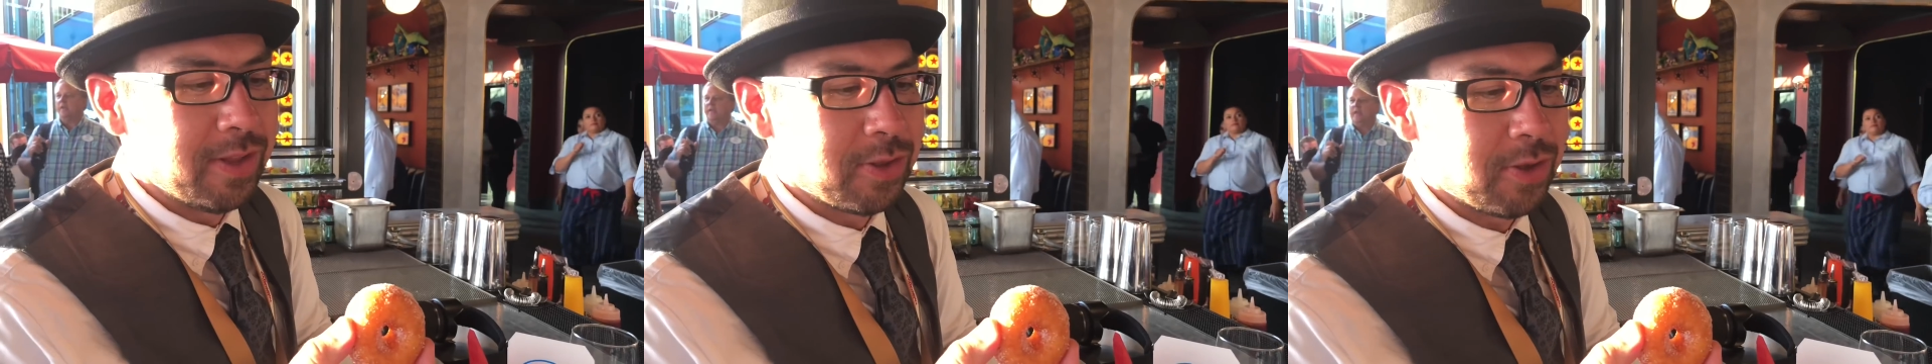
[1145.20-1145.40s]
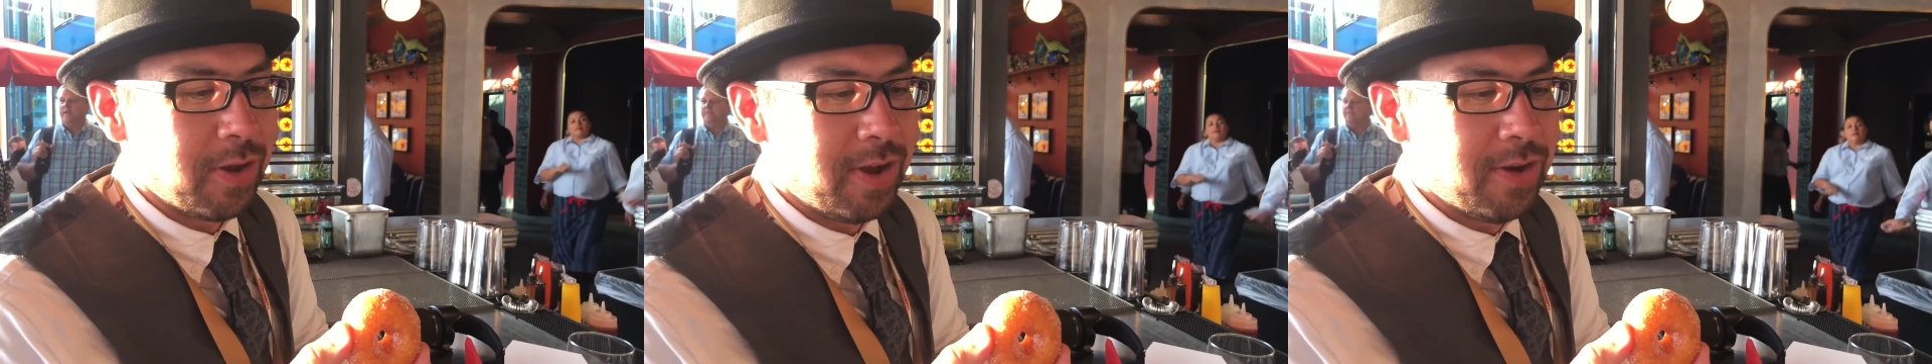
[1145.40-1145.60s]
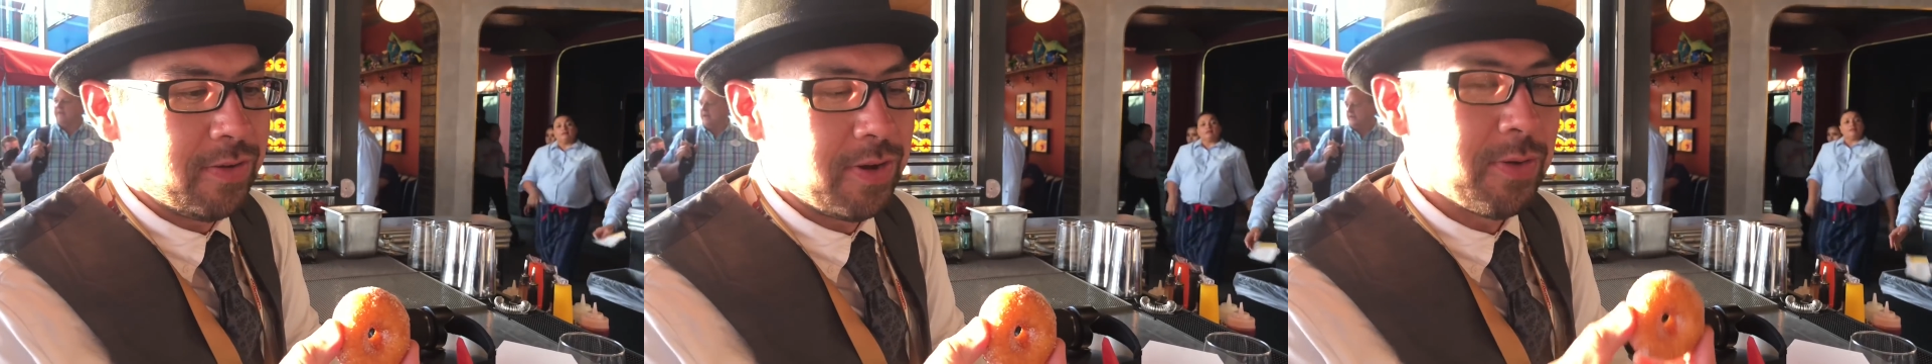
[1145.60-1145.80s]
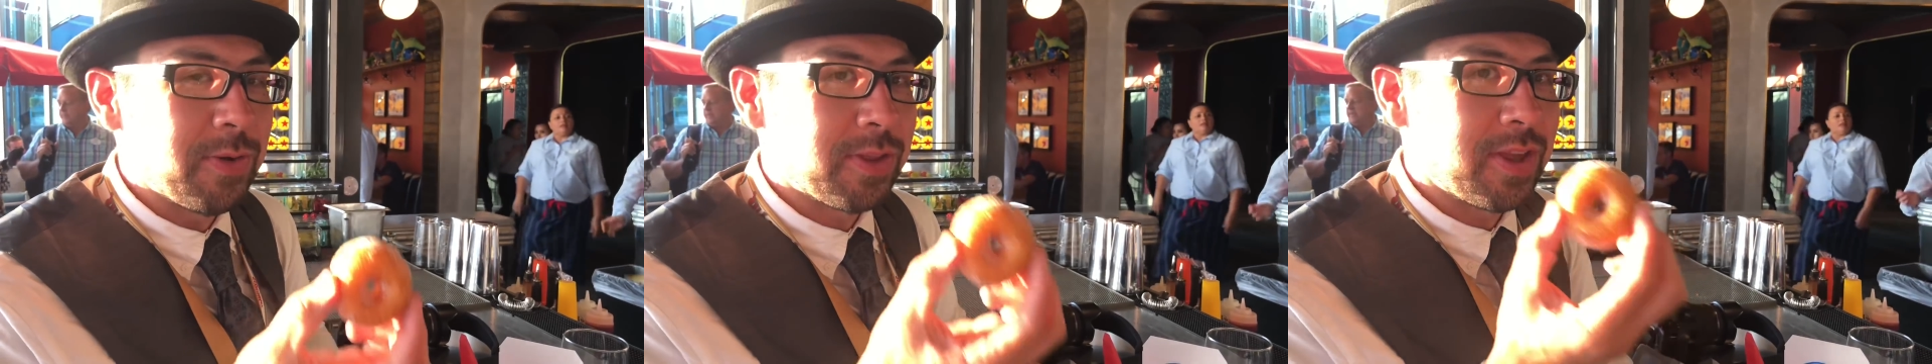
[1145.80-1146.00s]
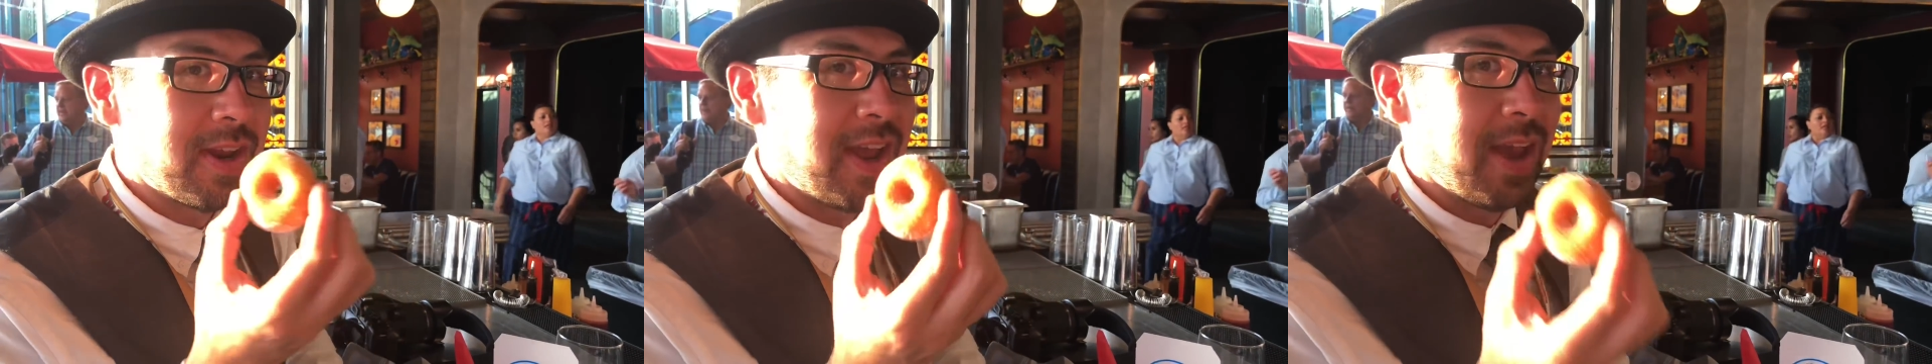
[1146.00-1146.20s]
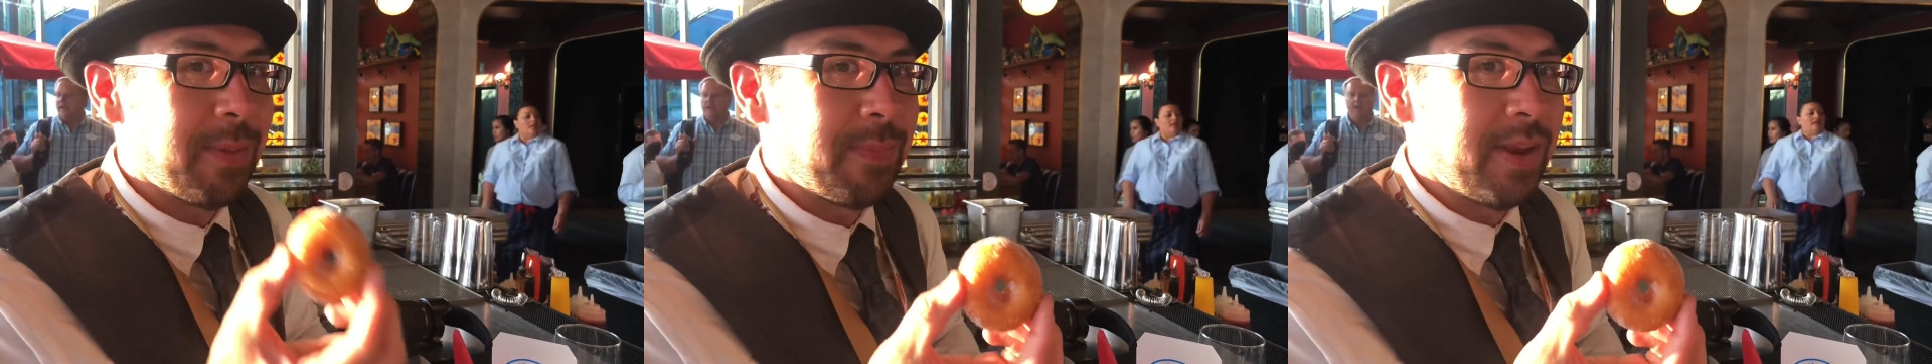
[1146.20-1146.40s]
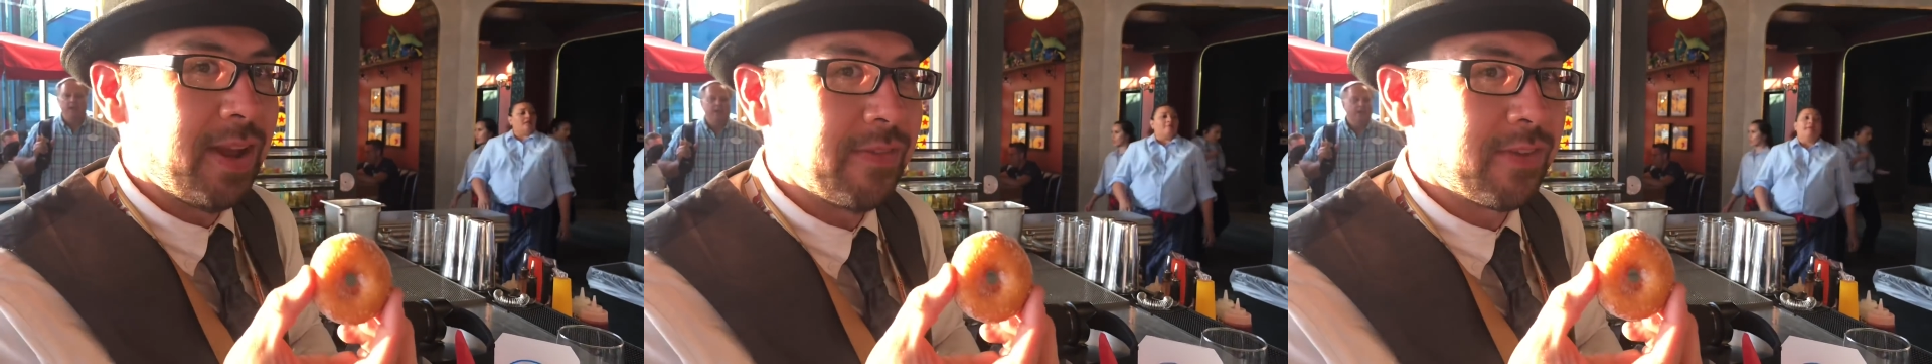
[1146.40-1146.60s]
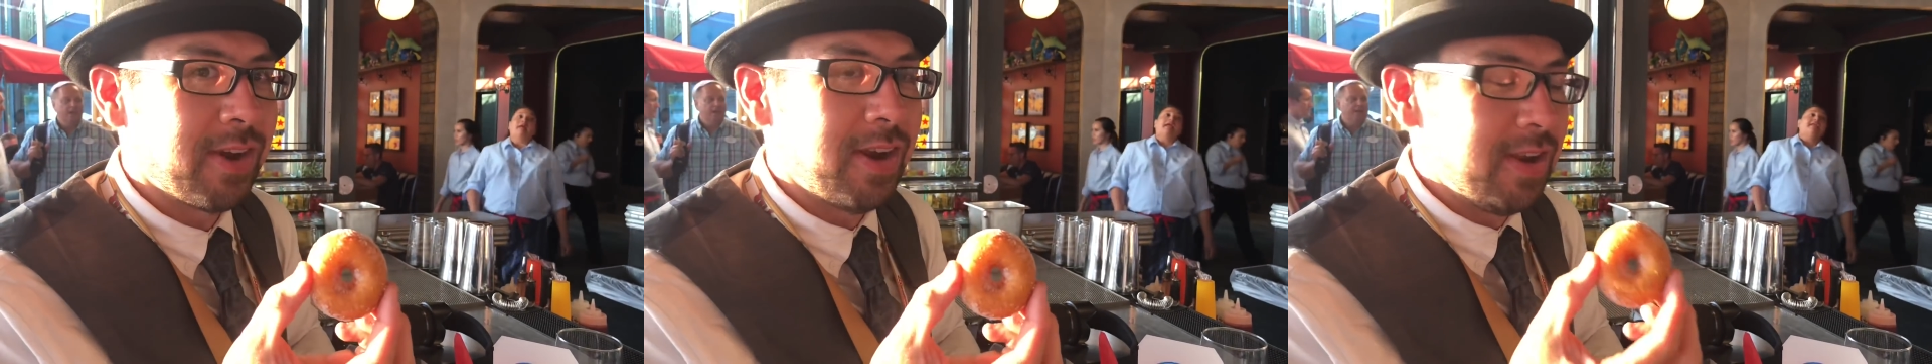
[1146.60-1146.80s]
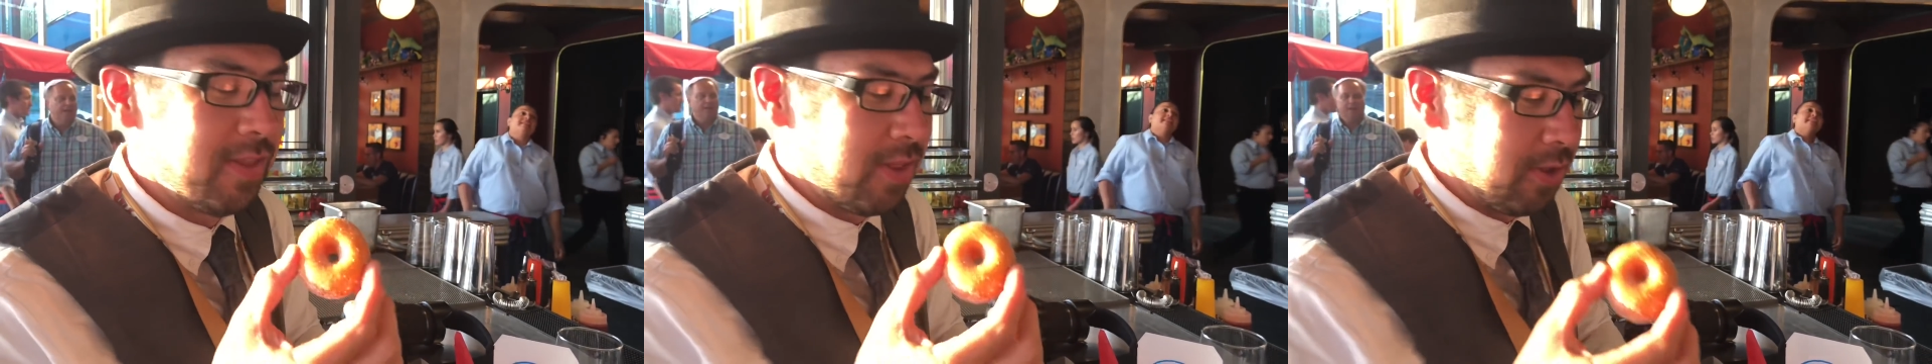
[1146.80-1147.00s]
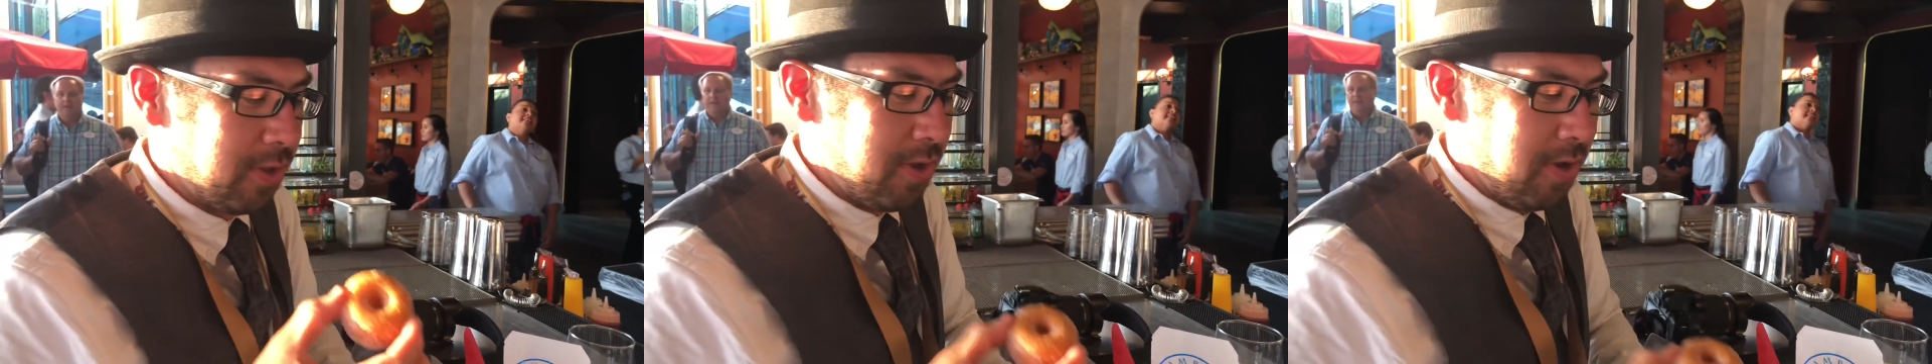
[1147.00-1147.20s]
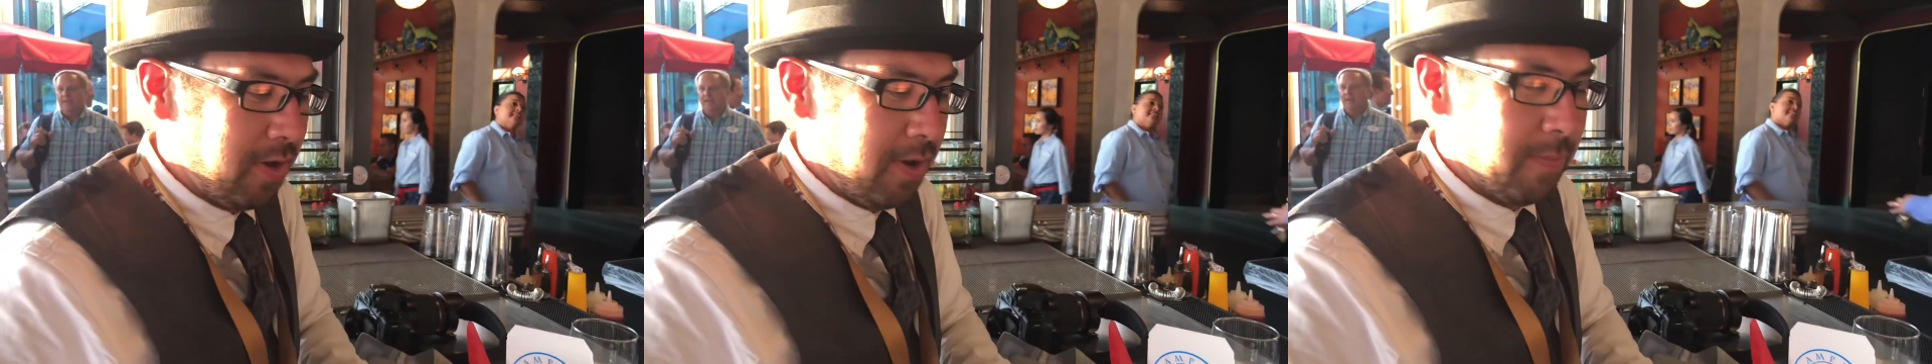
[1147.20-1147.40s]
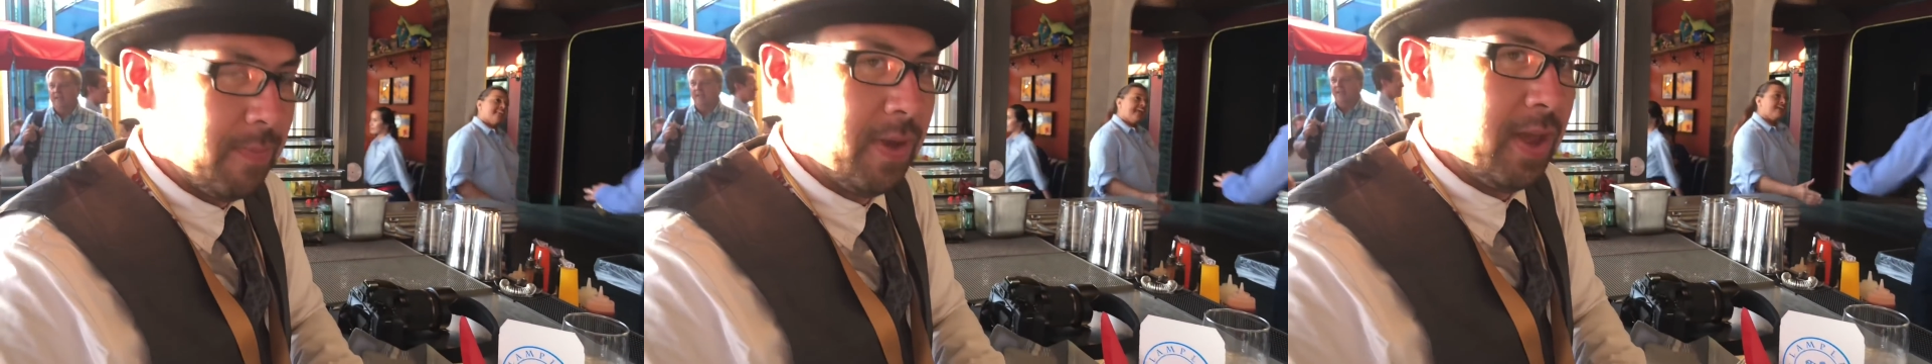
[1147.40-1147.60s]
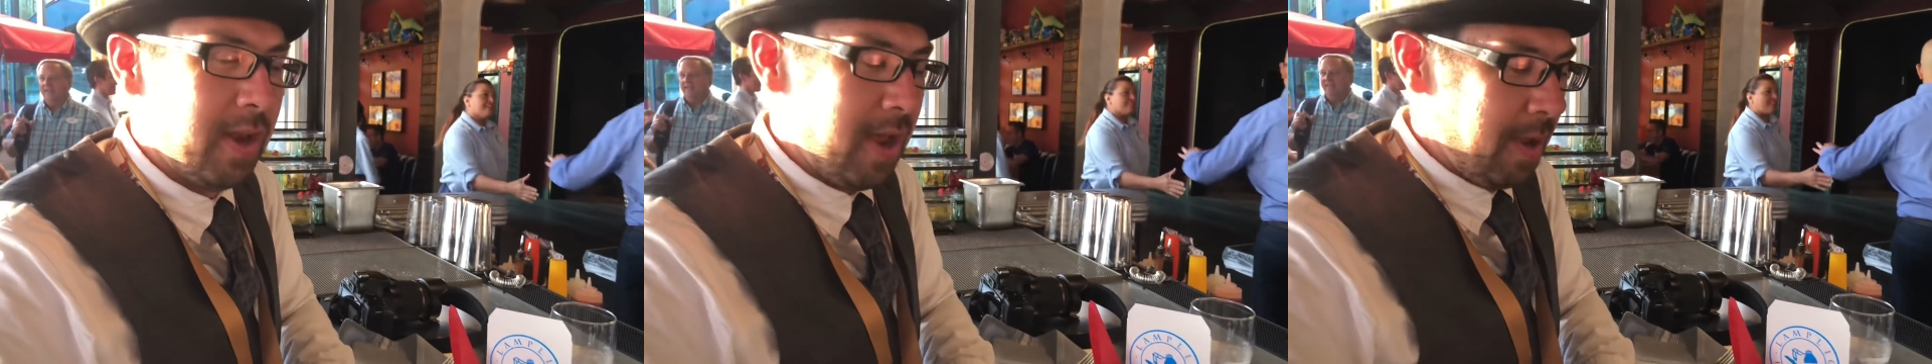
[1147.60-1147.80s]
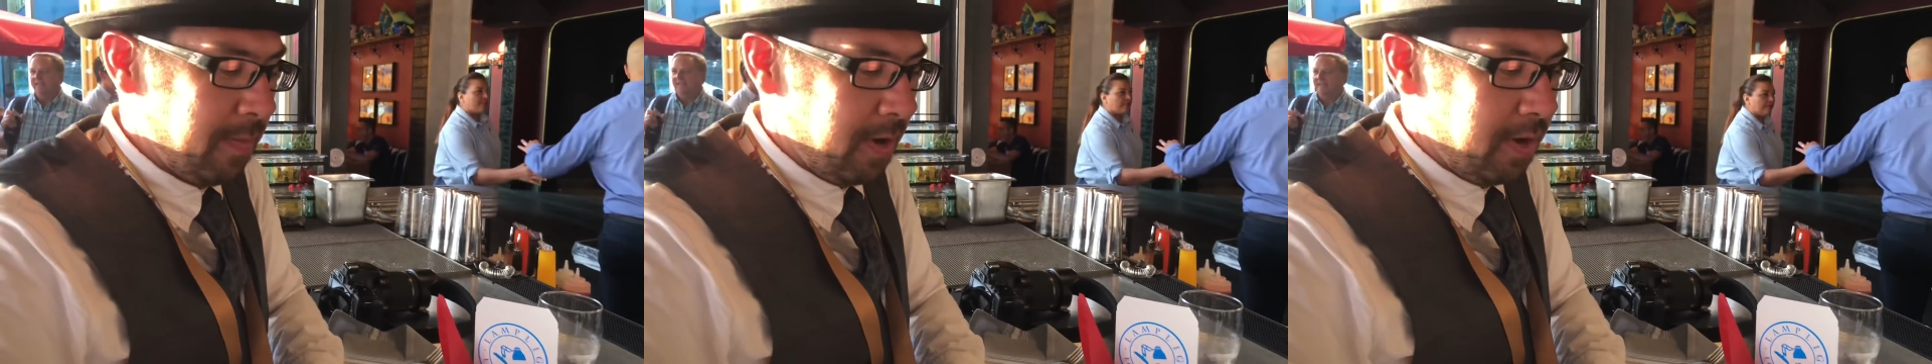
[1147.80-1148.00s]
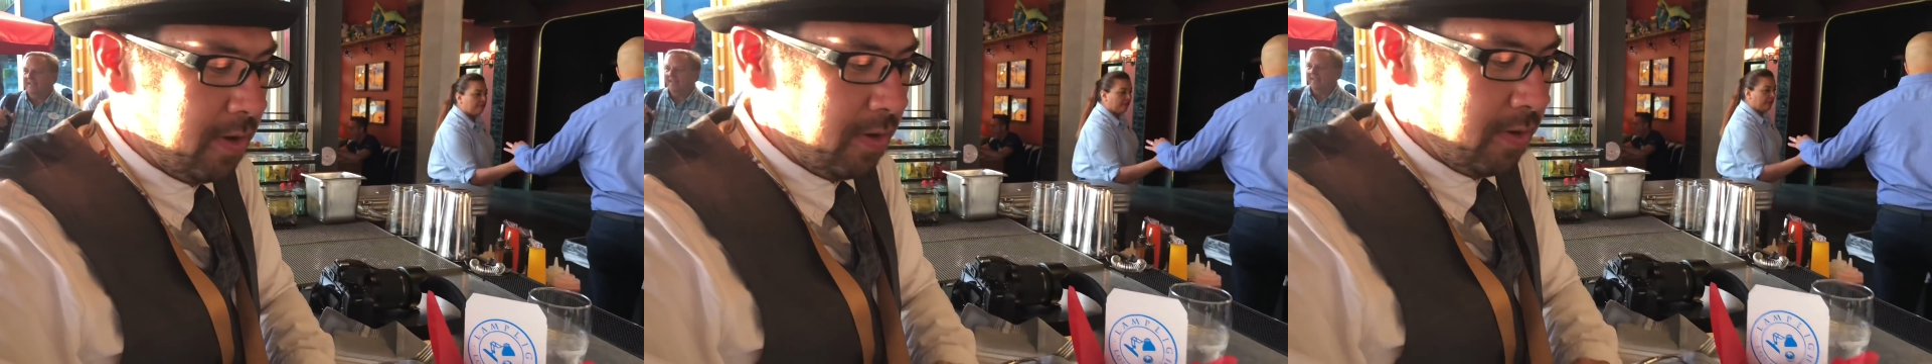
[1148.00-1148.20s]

and so I don't know what's going to happen after I eat this donut, but I'm going